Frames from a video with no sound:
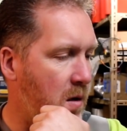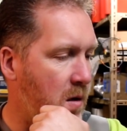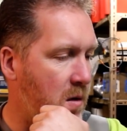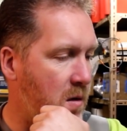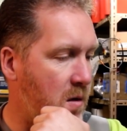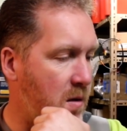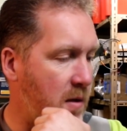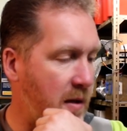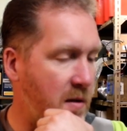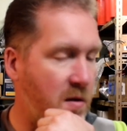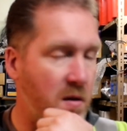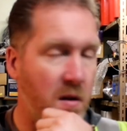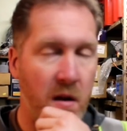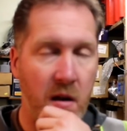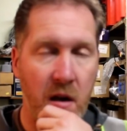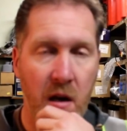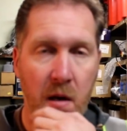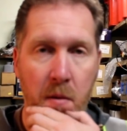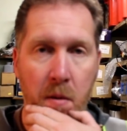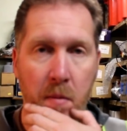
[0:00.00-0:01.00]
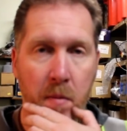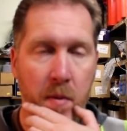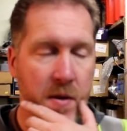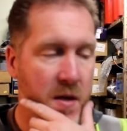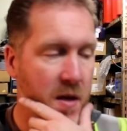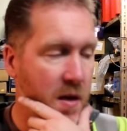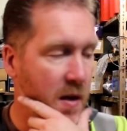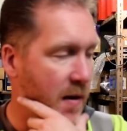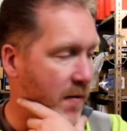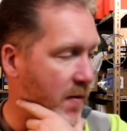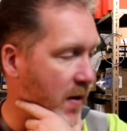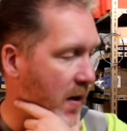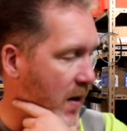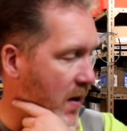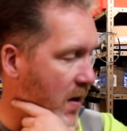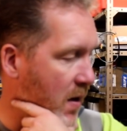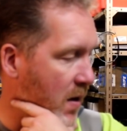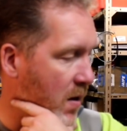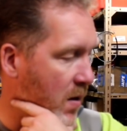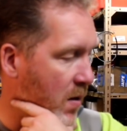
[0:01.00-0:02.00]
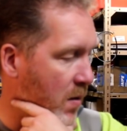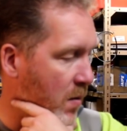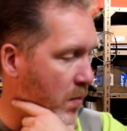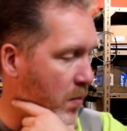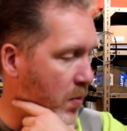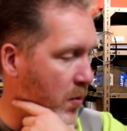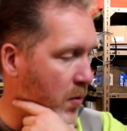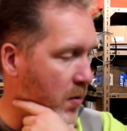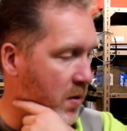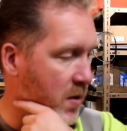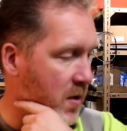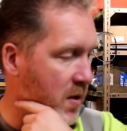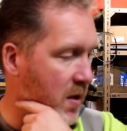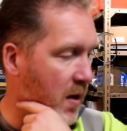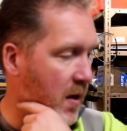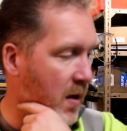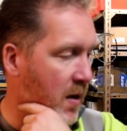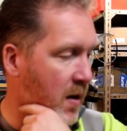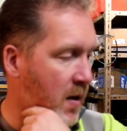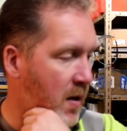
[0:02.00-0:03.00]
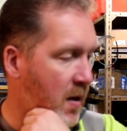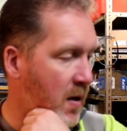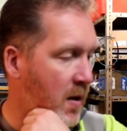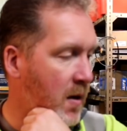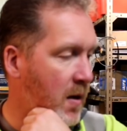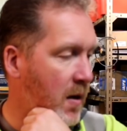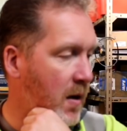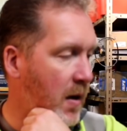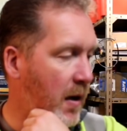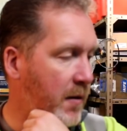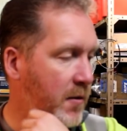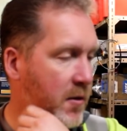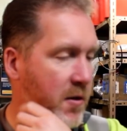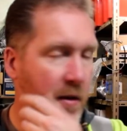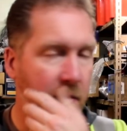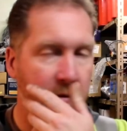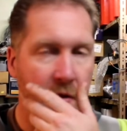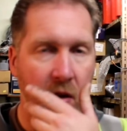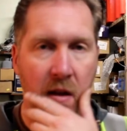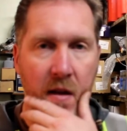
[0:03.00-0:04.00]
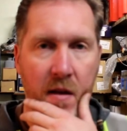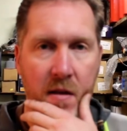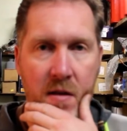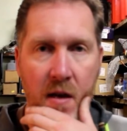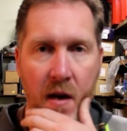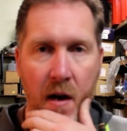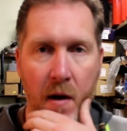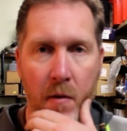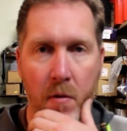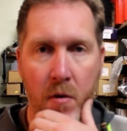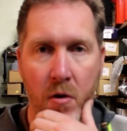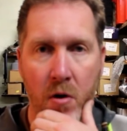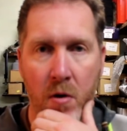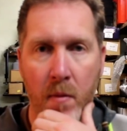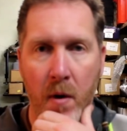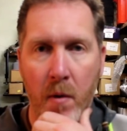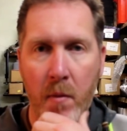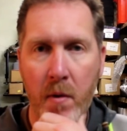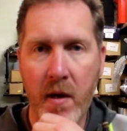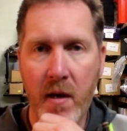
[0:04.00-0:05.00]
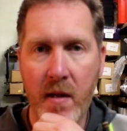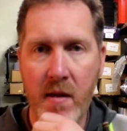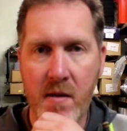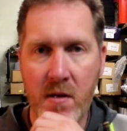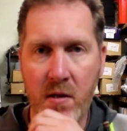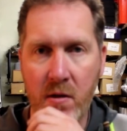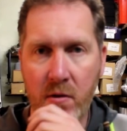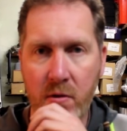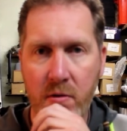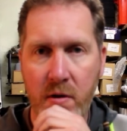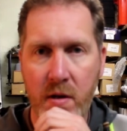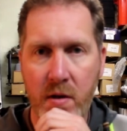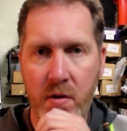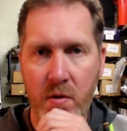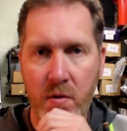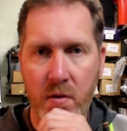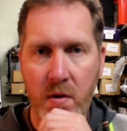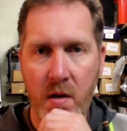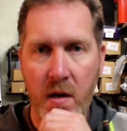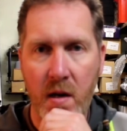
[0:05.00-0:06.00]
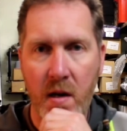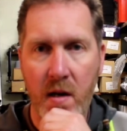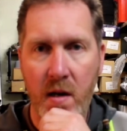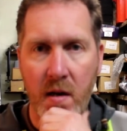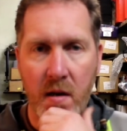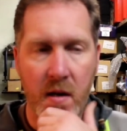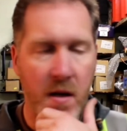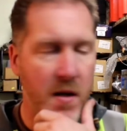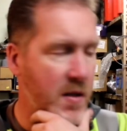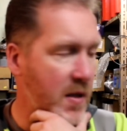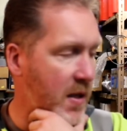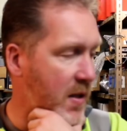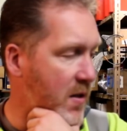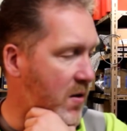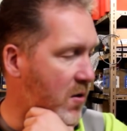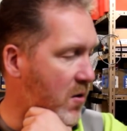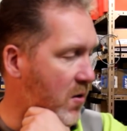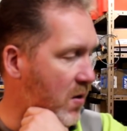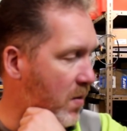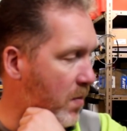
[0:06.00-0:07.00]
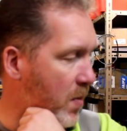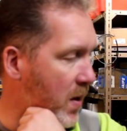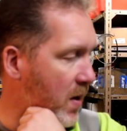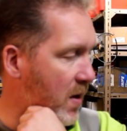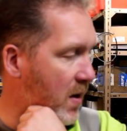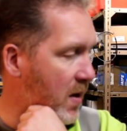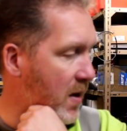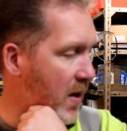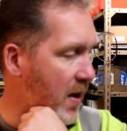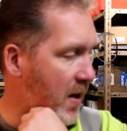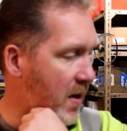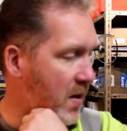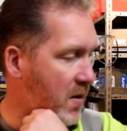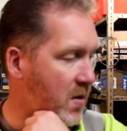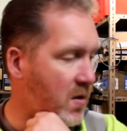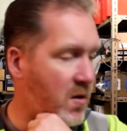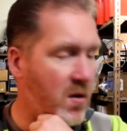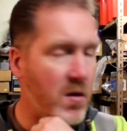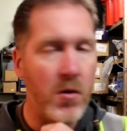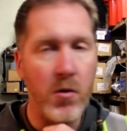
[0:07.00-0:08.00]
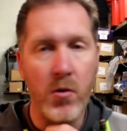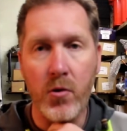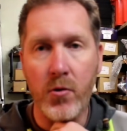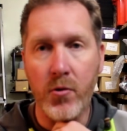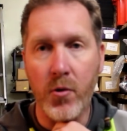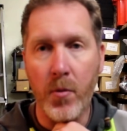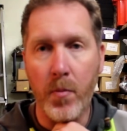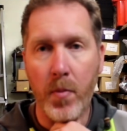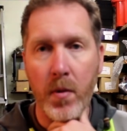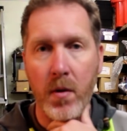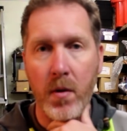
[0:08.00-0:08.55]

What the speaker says: So that's going to keep me busy, I think, but I'll just have to see how I can come on with getting this cylinder head done, because that's going to be the next hold up.